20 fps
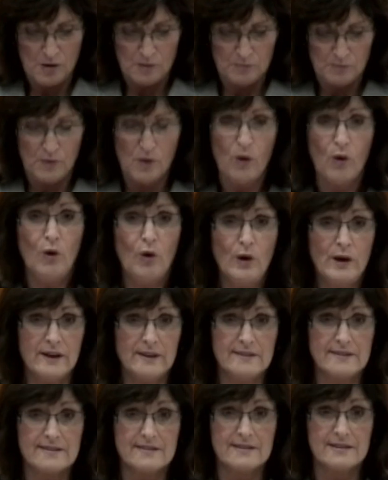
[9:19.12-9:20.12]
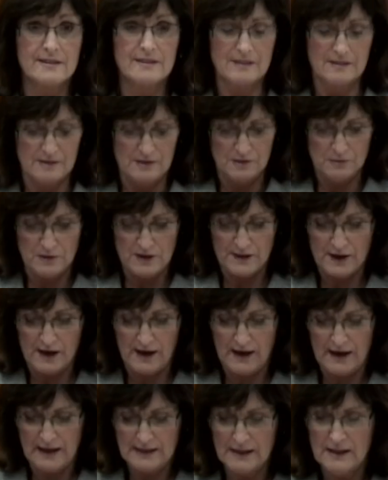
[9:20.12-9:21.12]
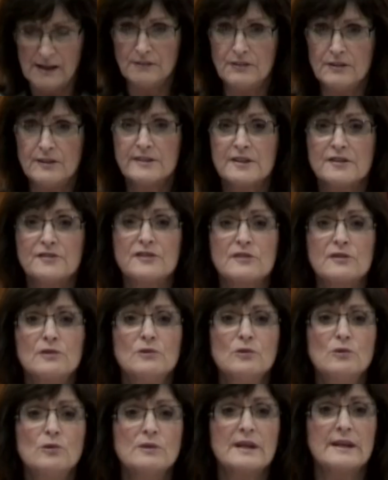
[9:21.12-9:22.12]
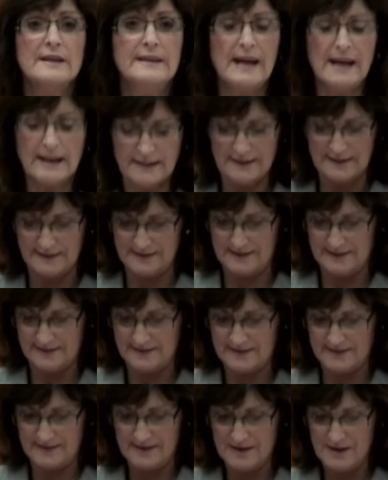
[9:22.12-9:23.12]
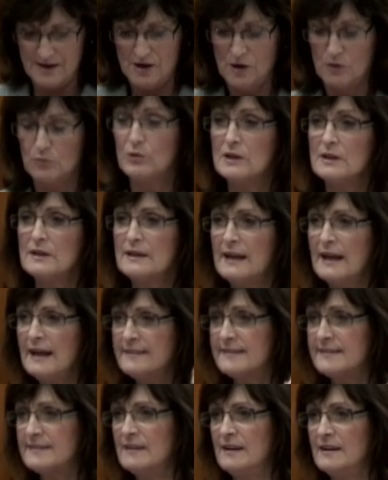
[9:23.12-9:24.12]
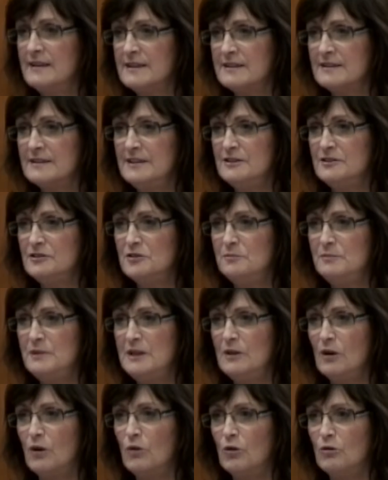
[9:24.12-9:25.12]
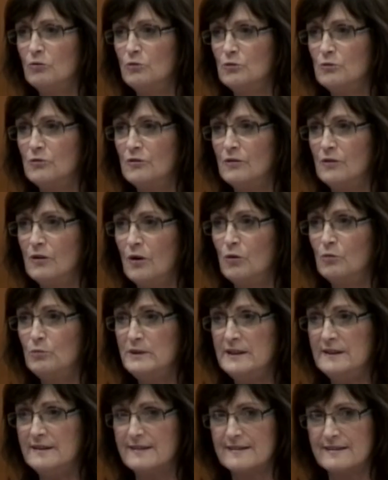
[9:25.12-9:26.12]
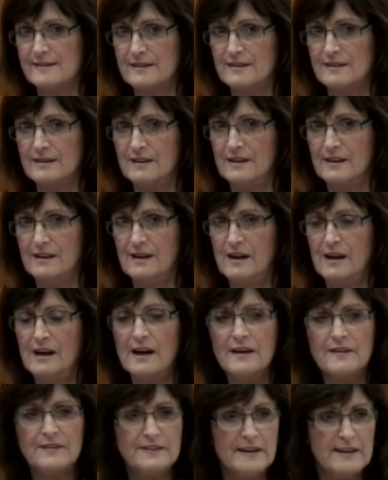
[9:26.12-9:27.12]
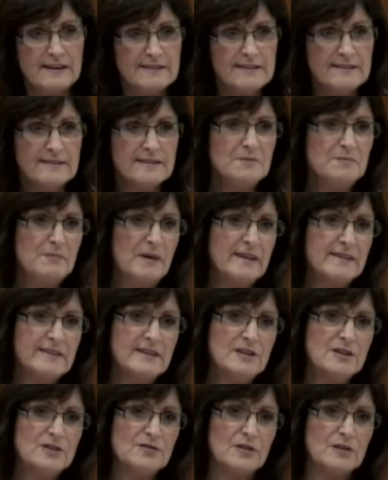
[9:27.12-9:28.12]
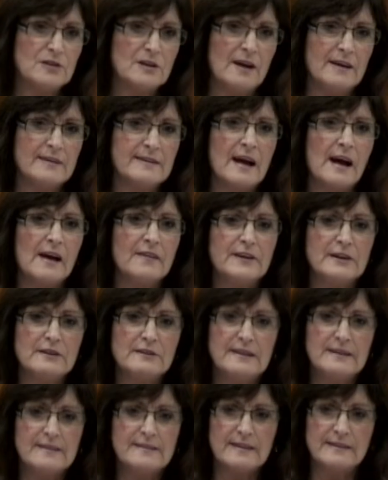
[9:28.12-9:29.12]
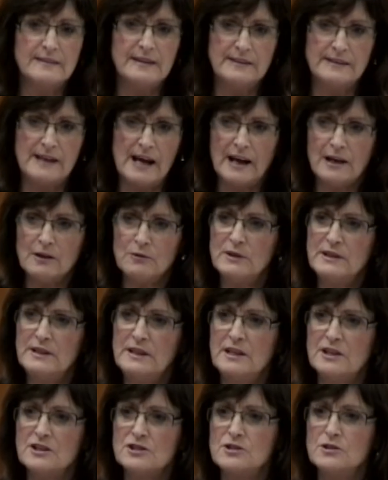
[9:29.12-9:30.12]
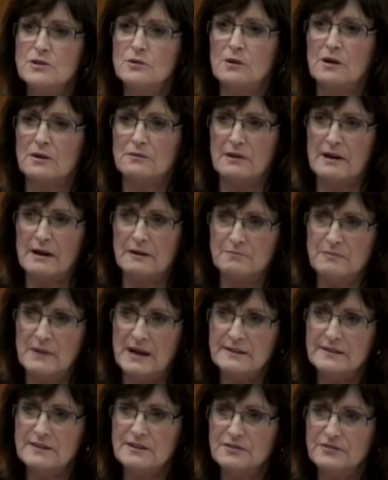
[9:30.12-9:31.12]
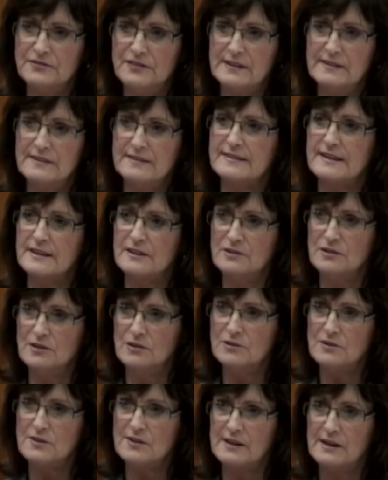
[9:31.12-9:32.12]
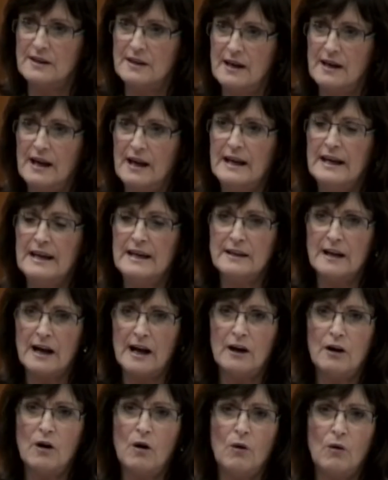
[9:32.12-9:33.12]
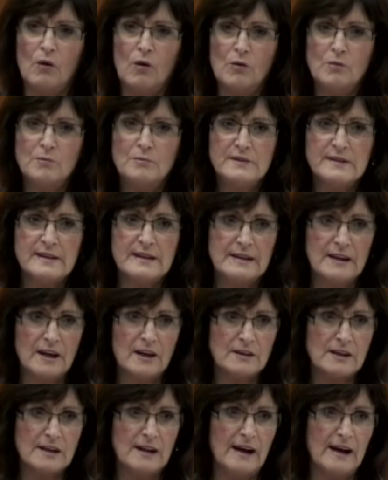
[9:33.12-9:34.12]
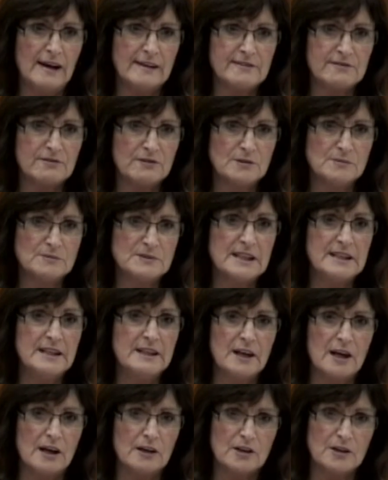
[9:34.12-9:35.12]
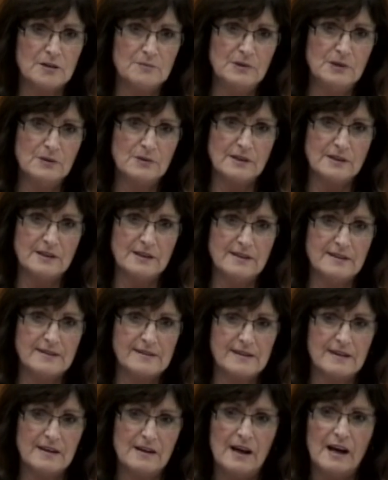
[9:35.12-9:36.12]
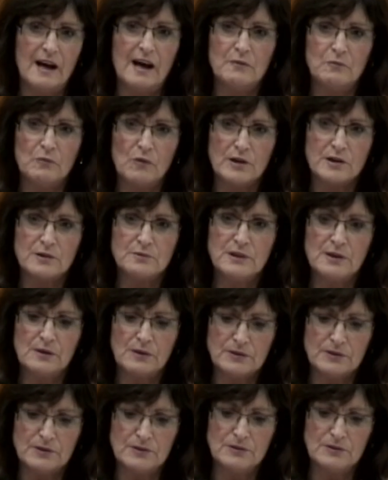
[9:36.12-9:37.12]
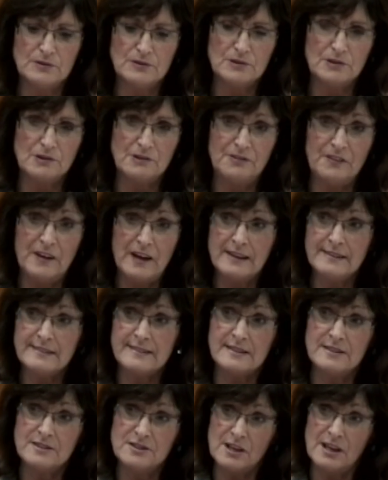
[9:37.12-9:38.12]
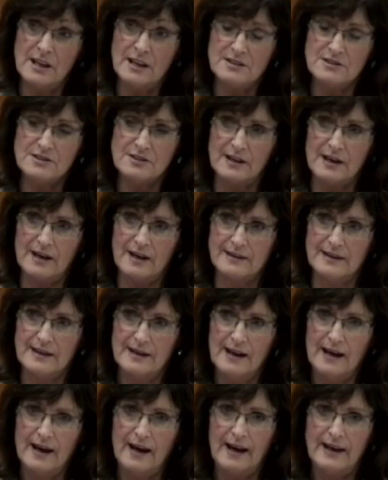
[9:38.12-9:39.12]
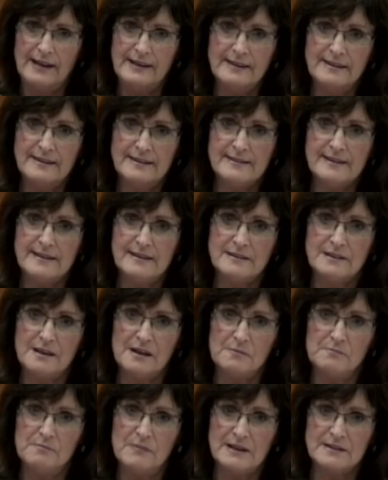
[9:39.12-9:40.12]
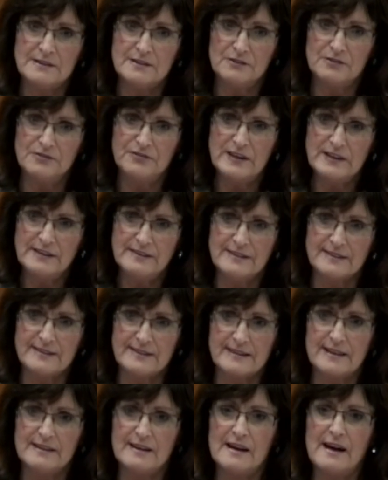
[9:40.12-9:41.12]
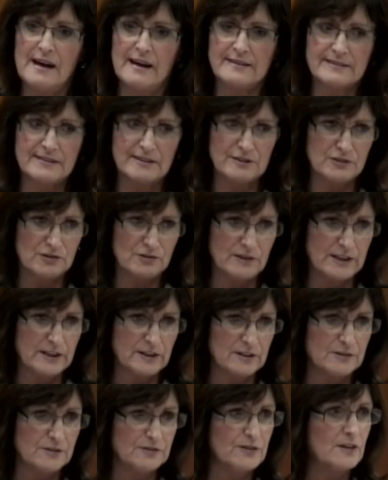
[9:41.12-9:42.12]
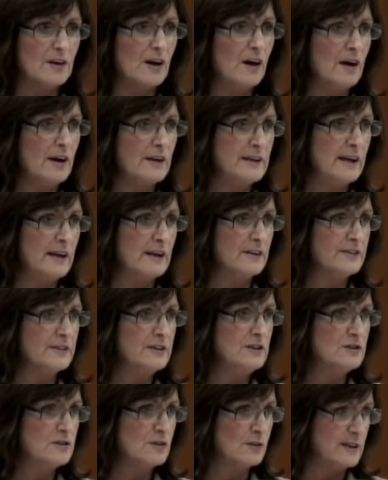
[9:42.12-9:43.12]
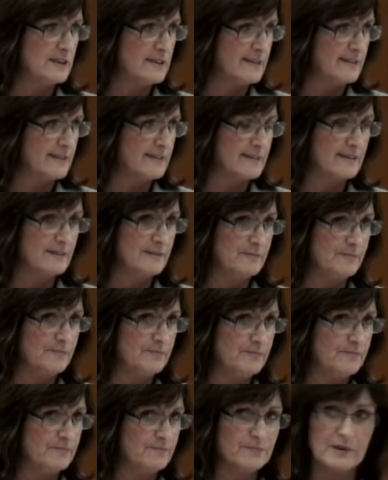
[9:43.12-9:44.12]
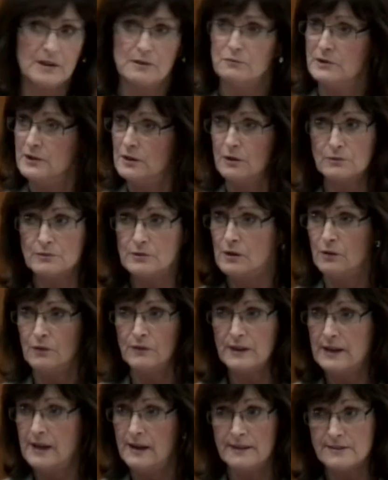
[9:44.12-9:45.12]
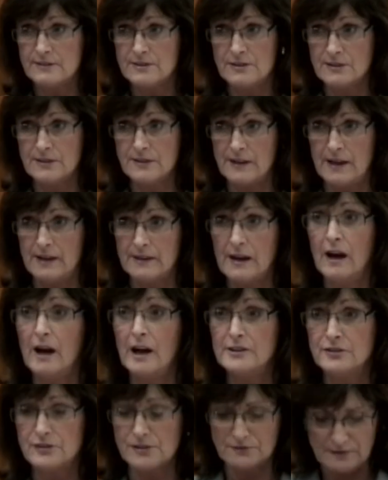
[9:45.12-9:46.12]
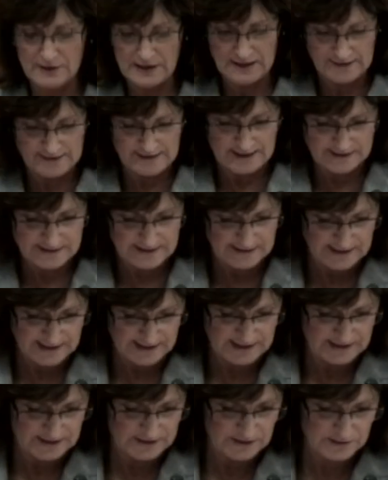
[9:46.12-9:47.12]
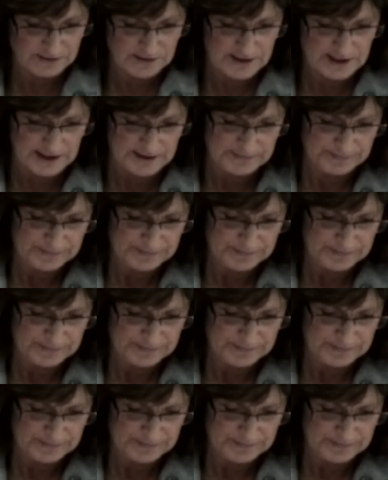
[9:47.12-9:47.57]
Boys with high levels of school connectedness were less likely to be obese. This is a message for us. There is an inequity issue around mental fitness and youth in our homes, in our classrooms, in our communities. And what are we going to do to advance and change that? And is it mental fitness as the trigger for unhealthy choices? We don't know the answer to that. I just raised that tonight, okay?